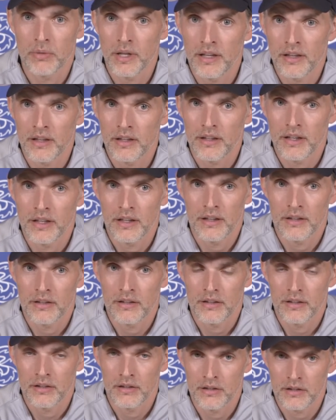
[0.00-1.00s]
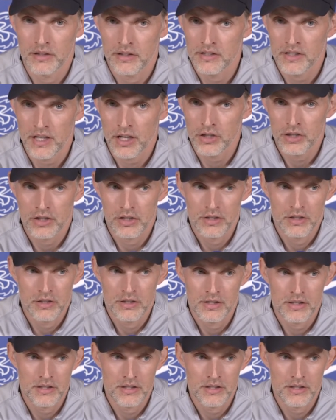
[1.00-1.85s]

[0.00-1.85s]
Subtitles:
And the discussion